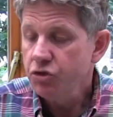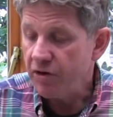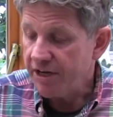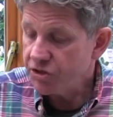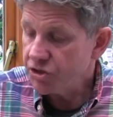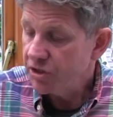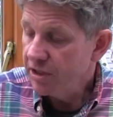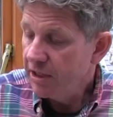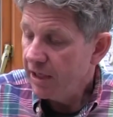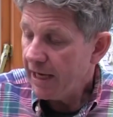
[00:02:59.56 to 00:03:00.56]
drench,
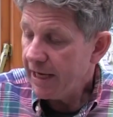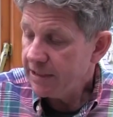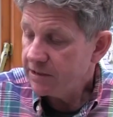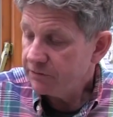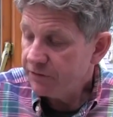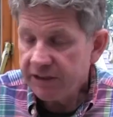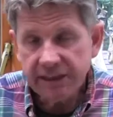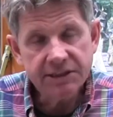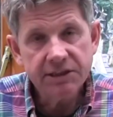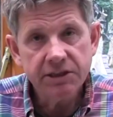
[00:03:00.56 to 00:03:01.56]
and for
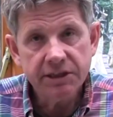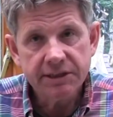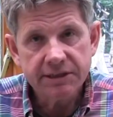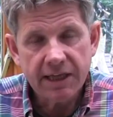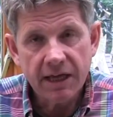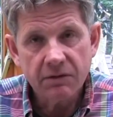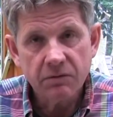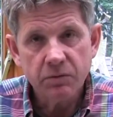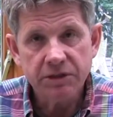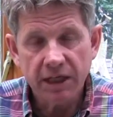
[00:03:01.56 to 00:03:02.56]
years and years that
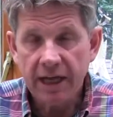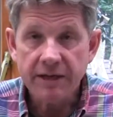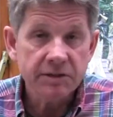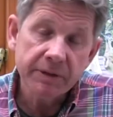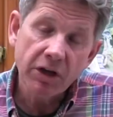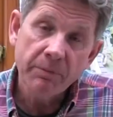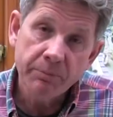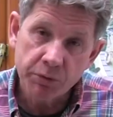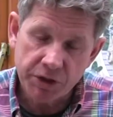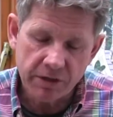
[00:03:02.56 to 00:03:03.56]
was allowed, a bit like
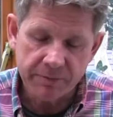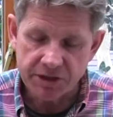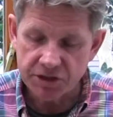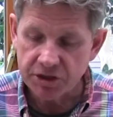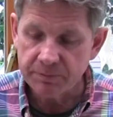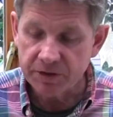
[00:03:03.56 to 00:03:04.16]
Bordeaux mixture,